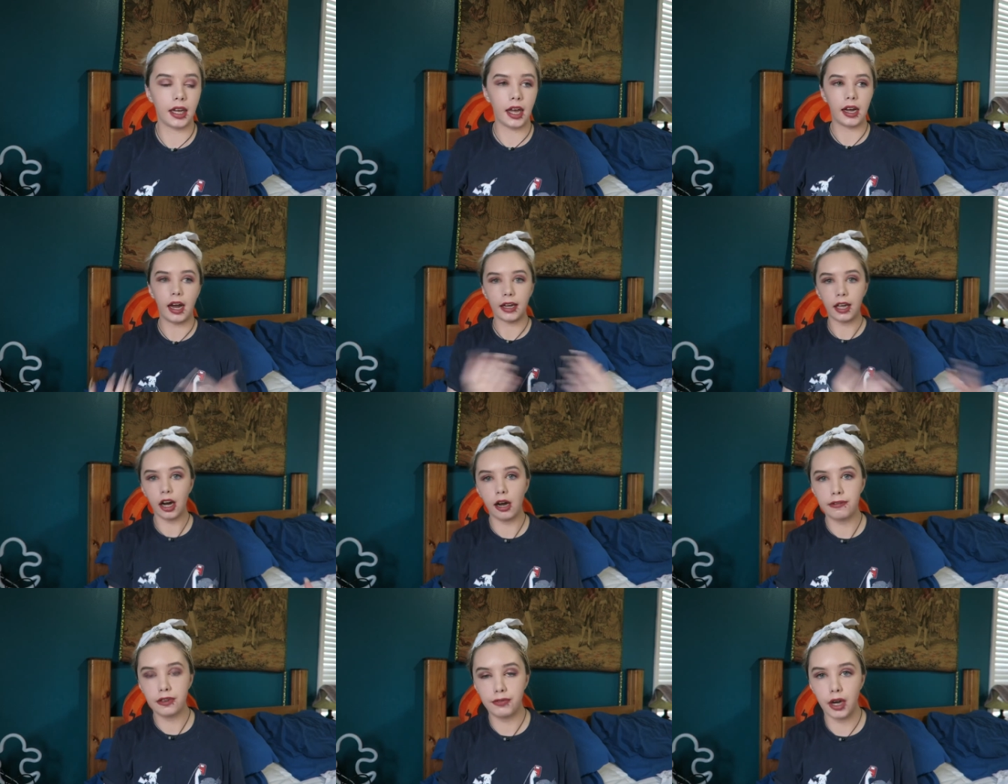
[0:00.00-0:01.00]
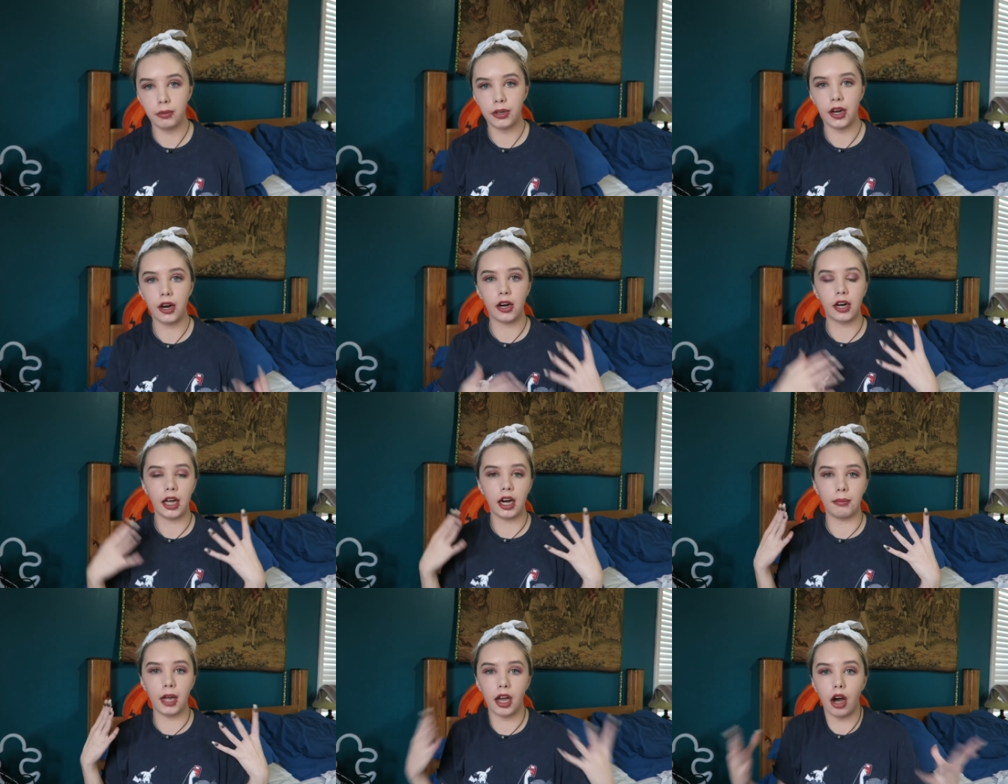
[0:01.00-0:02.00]
and I get off the phone with her, and
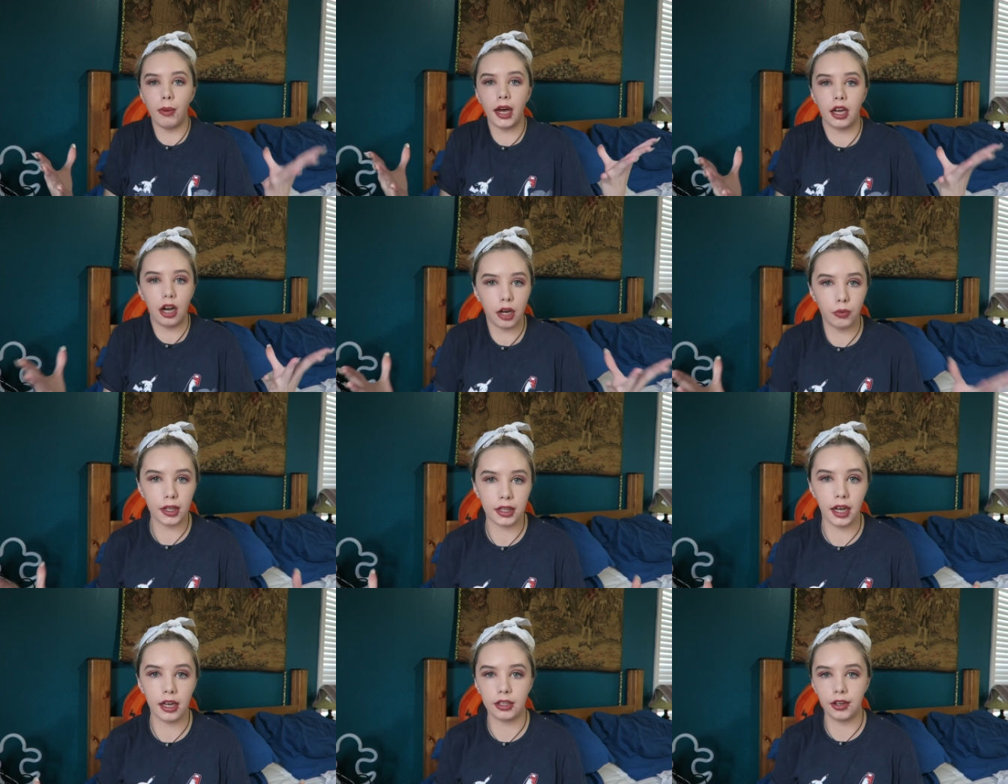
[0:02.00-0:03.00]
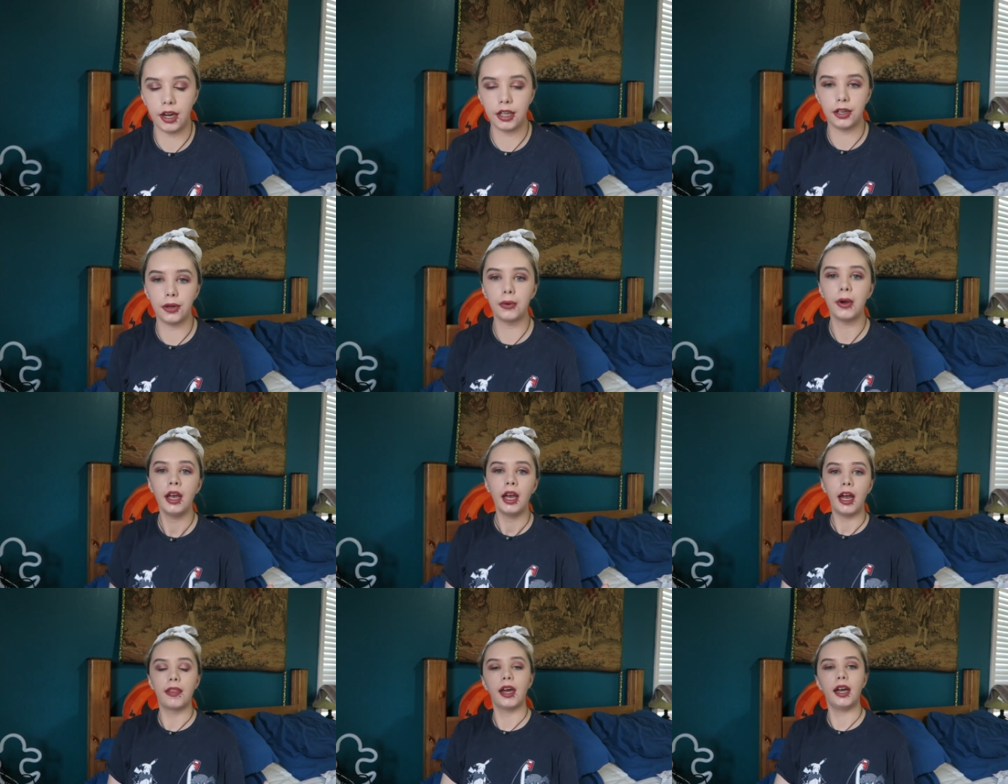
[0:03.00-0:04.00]
I'm like, oh my God, what the heck do I do?
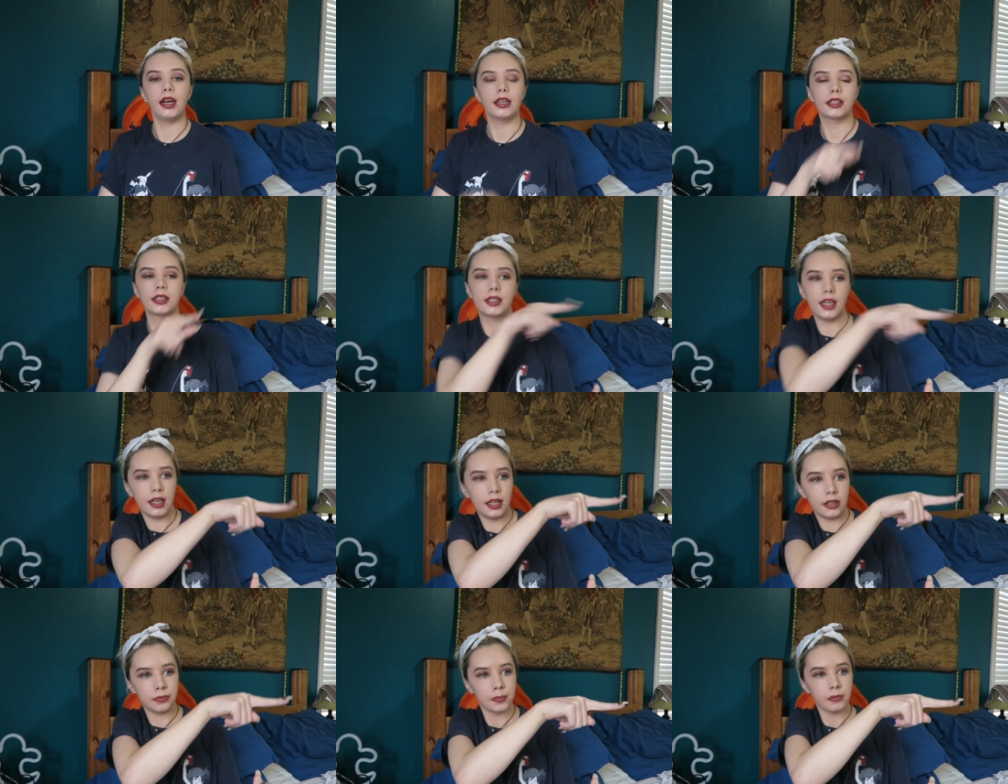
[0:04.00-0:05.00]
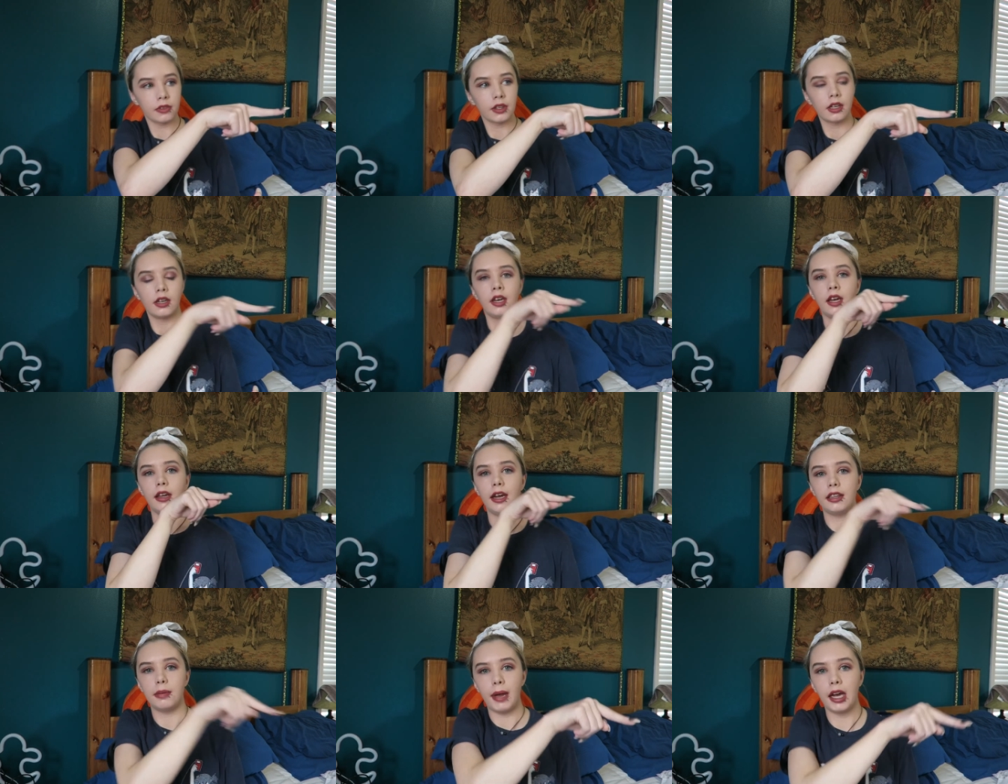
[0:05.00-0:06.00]
And then I see,
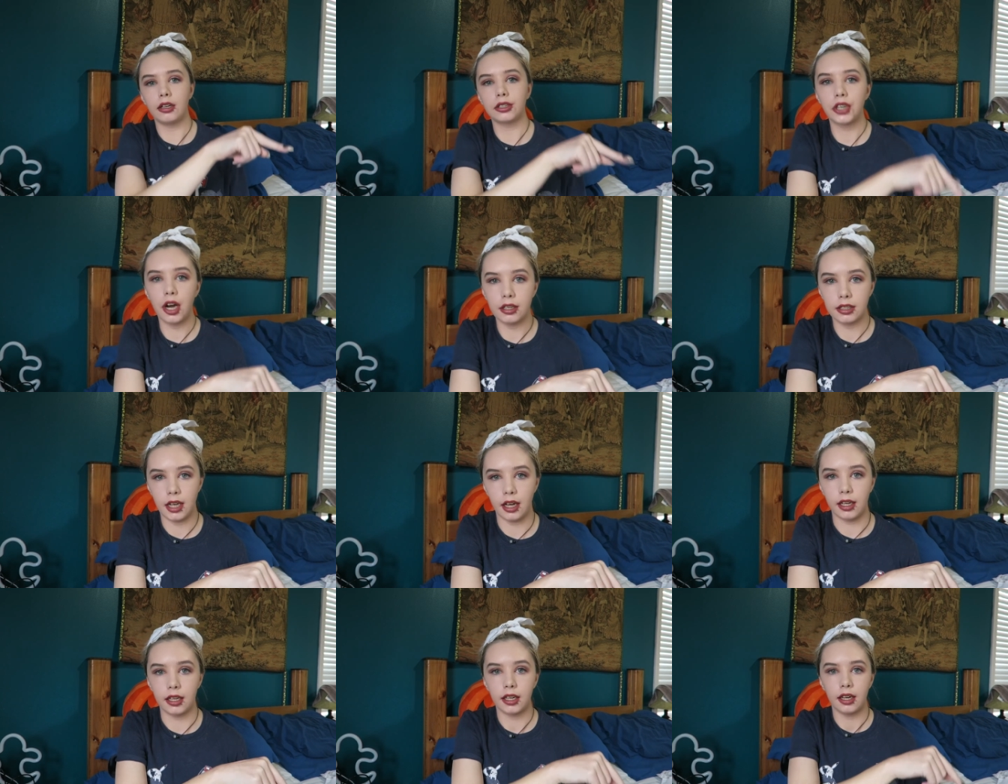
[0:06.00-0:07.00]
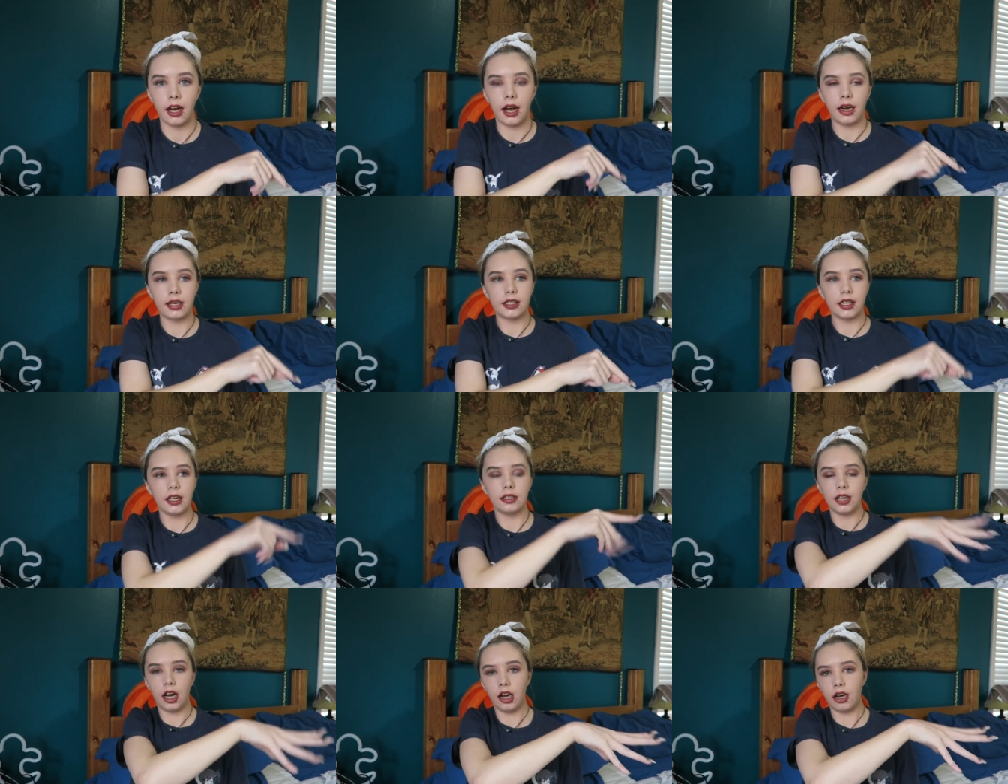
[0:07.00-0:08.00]
in the male drunk tank, I see
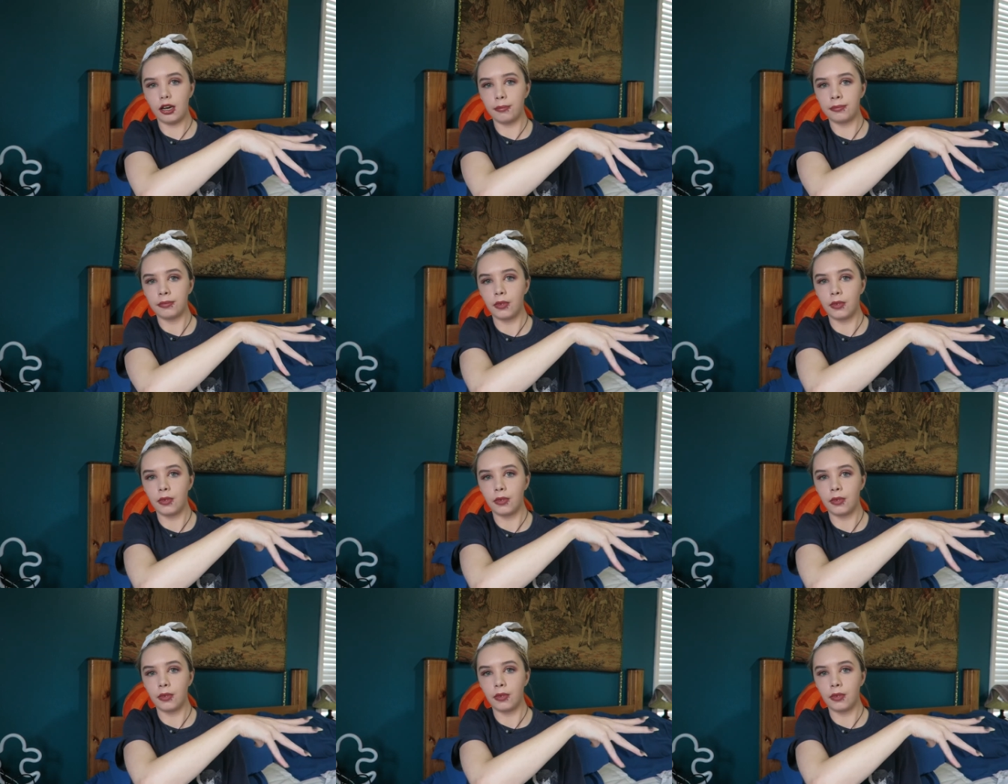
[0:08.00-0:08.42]
Tom